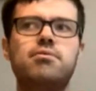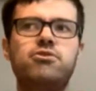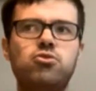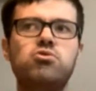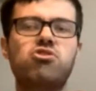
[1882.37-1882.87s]

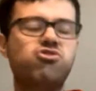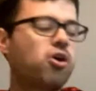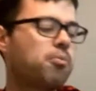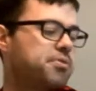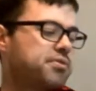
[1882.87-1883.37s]
do your
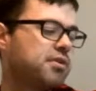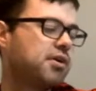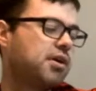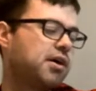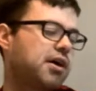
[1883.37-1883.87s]
jobs
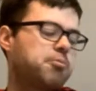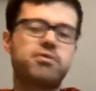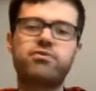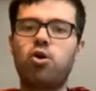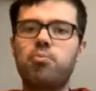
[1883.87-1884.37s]
and
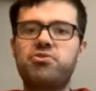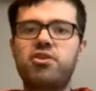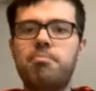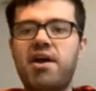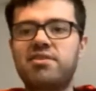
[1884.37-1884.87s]
perform to
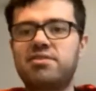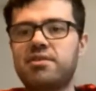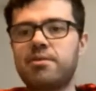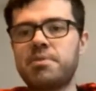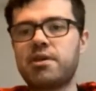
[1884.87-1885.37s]
the
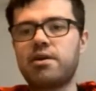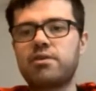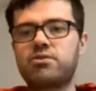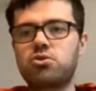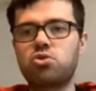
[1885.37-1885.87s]
best.
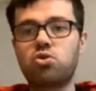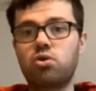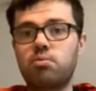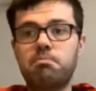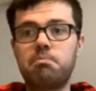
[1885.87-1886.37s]

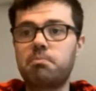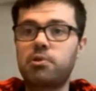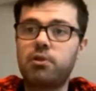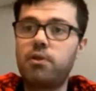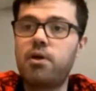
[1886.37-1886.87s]
So,
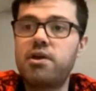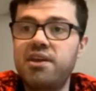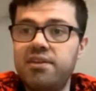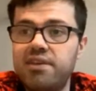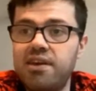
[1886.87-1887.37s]

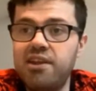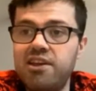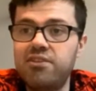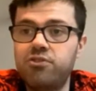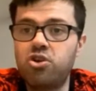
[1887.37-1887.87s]

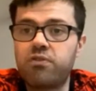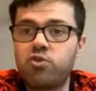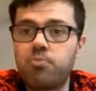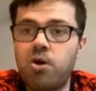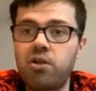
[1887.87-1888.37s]

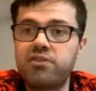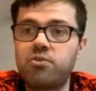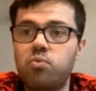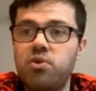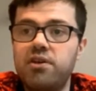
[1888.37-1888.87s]
football is
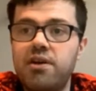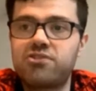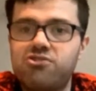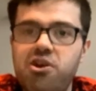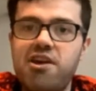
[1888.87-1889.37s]
a
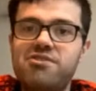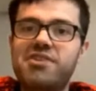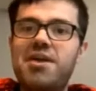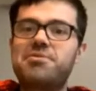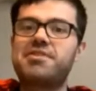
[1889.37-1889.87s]
strange
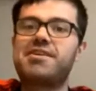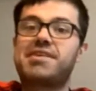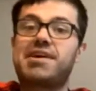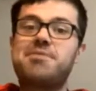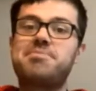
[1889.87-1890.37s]
game at
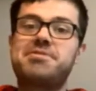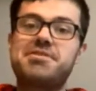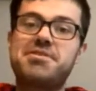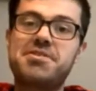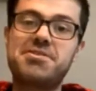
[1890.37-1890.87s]
times. You
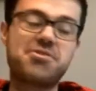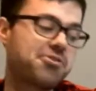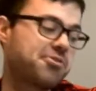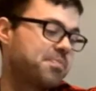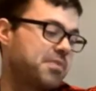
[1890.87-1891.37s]

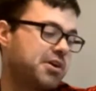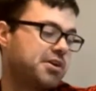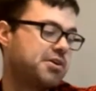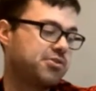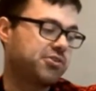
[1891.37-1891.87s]
don't,
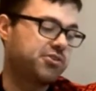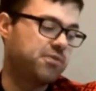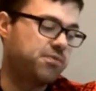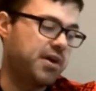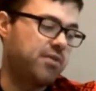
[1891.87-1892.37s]
because
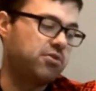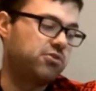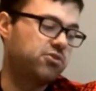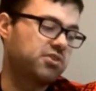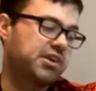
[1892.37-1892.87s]
you're favourite, it
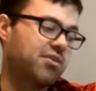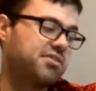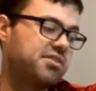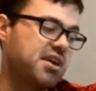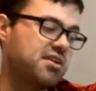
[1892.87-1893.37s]
doesn't
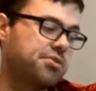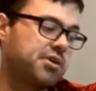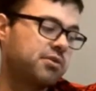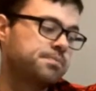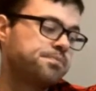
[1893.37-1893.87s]
guarantee anything.